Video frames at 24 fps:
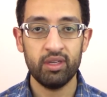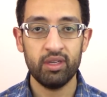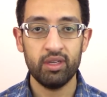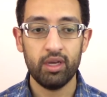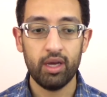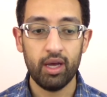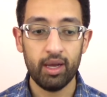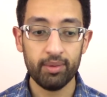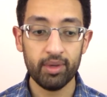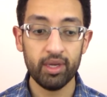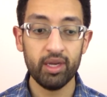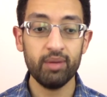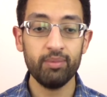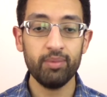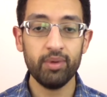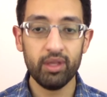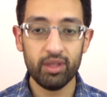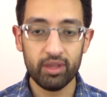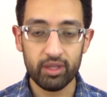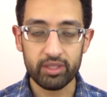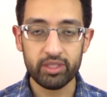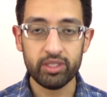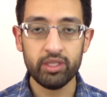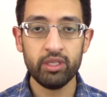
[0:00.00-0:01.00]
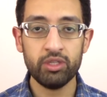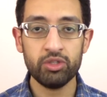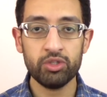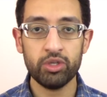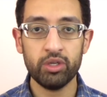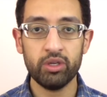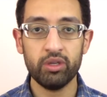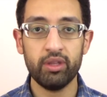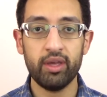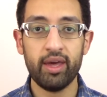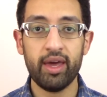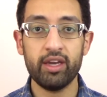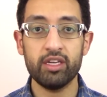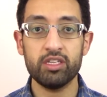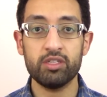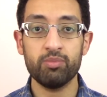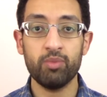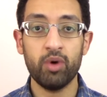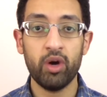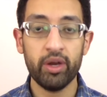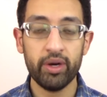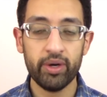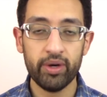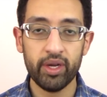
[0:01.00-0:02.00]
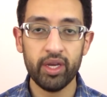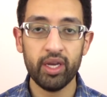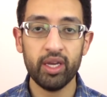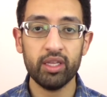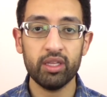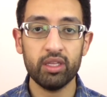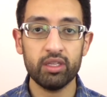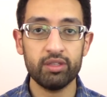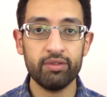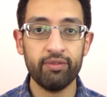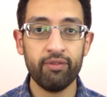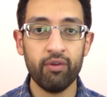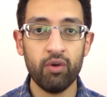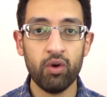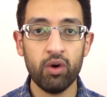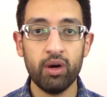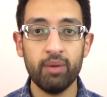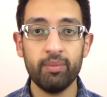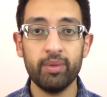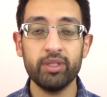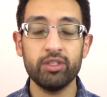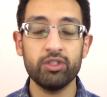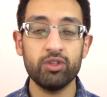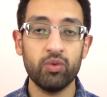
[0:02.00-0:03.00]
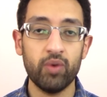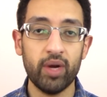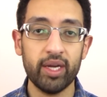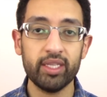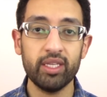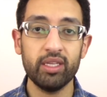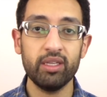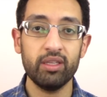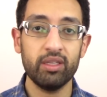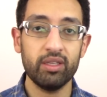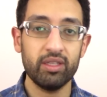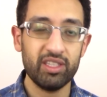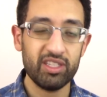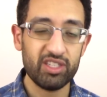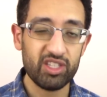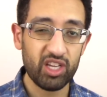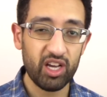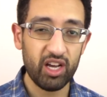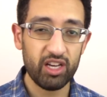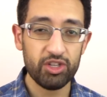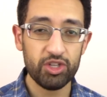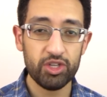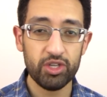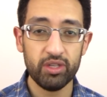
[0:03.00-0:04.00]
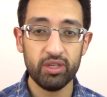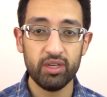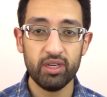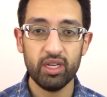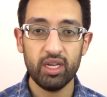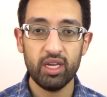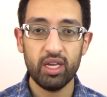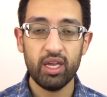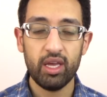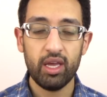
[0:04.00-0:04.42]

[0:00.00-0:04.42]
I'm going to be the teacher that is moderating this forum and directing the discussion.